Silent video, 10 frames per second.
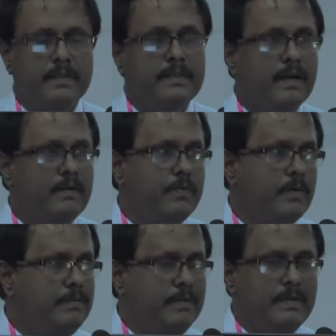
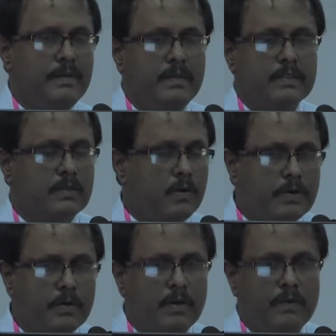Therefore, the
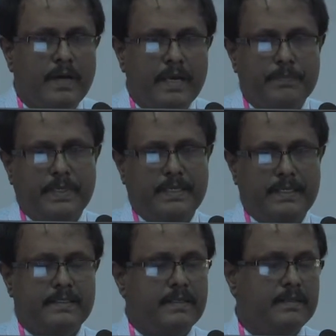control of
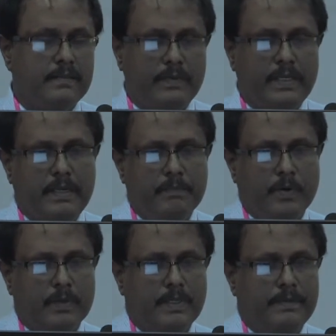hypertension is very
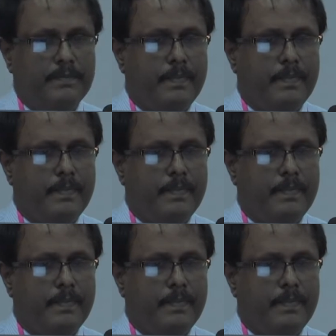important.